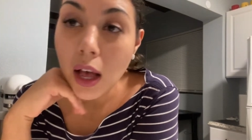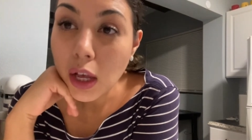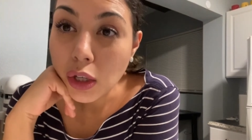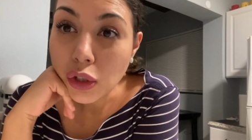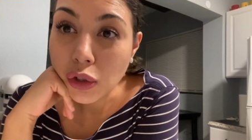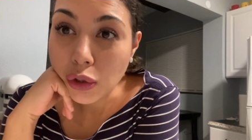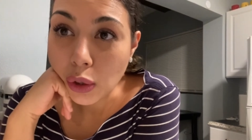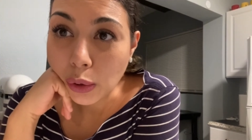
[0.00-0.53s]

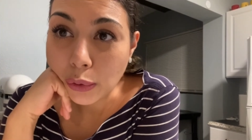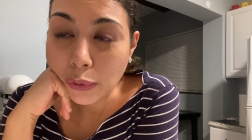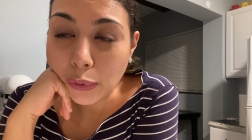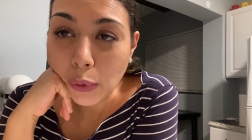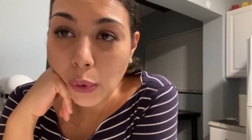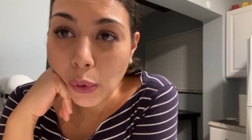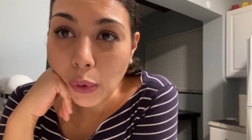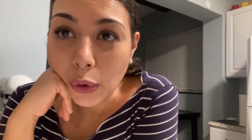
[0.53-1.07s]
So
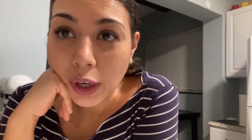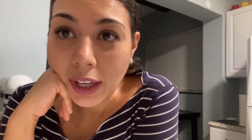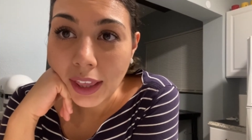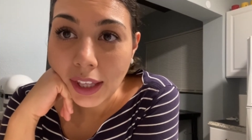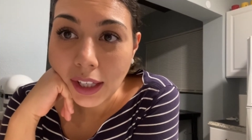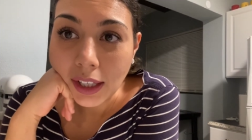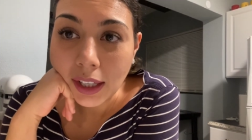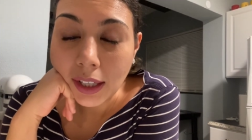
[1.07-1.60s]
for
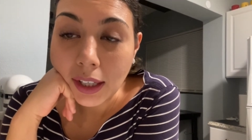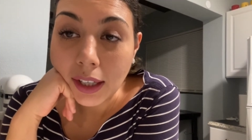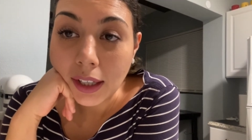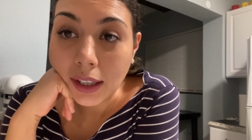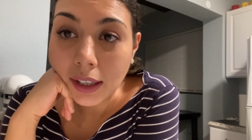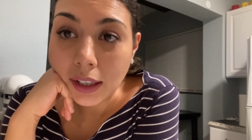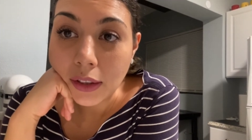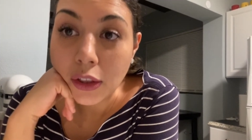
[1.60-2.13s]

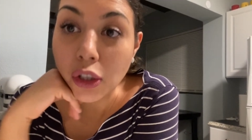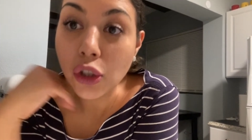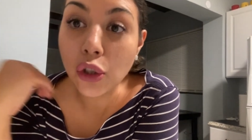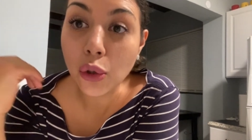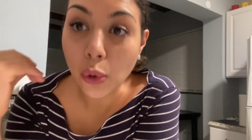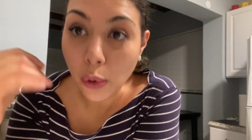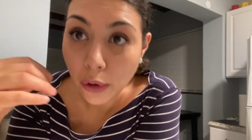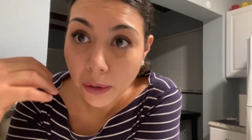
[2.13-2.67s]
the
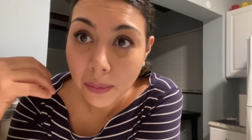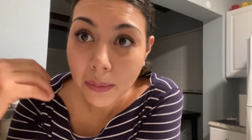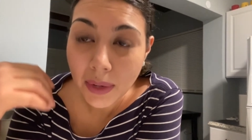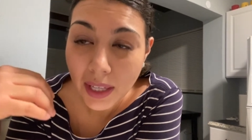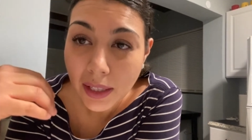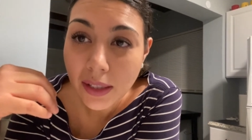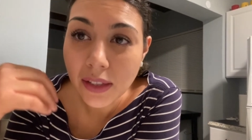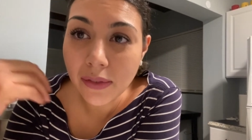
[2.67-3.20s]
short
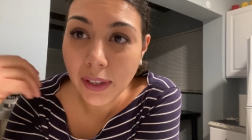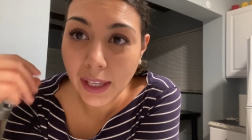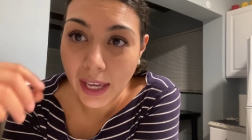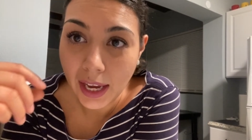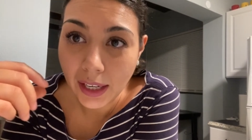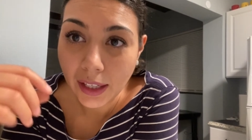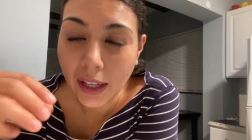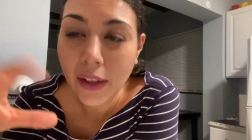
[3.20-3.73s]
mix
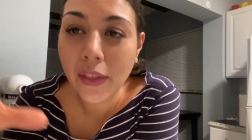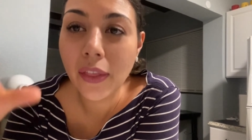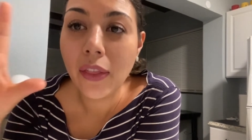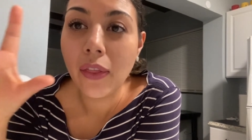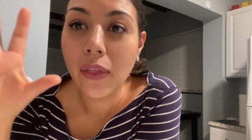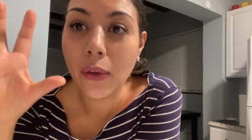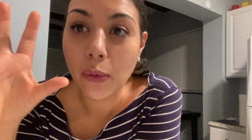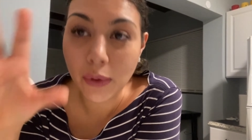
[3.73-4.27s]
baguette,
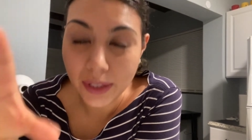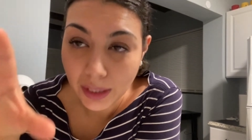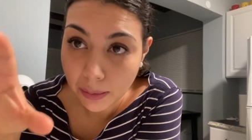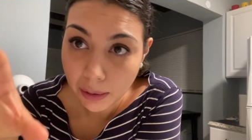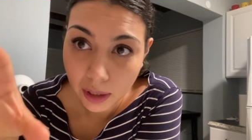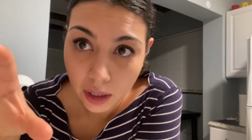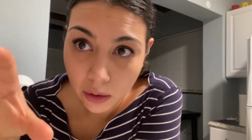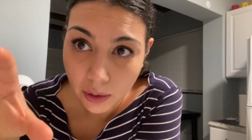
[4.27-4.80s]
the
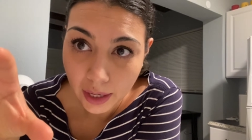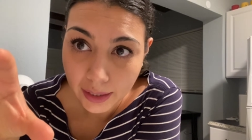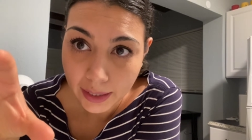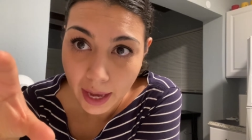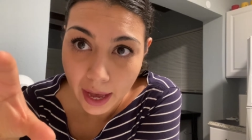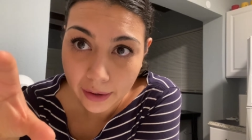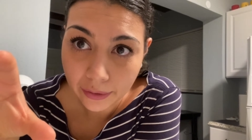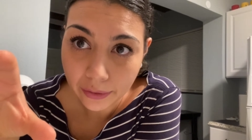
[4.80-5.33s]
recipe that you guys
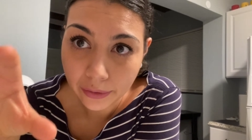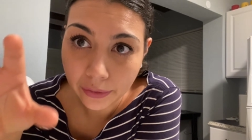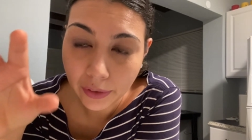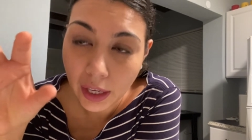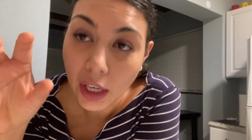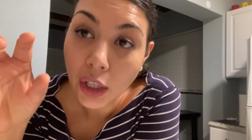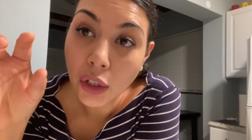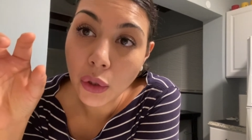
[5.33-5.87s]
have
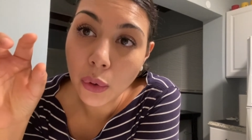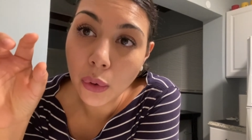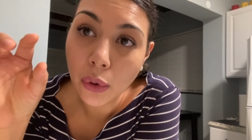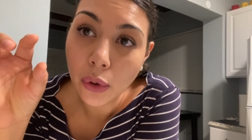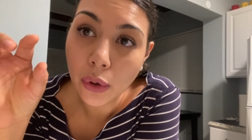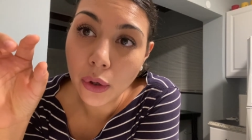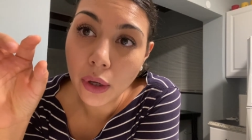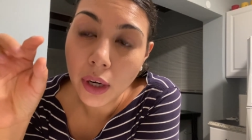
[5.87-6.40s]
in
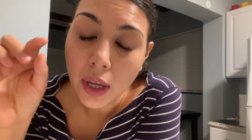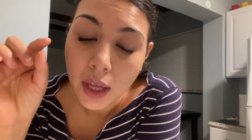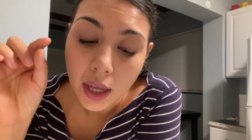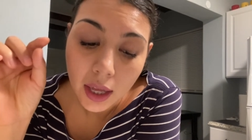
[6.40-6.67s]
your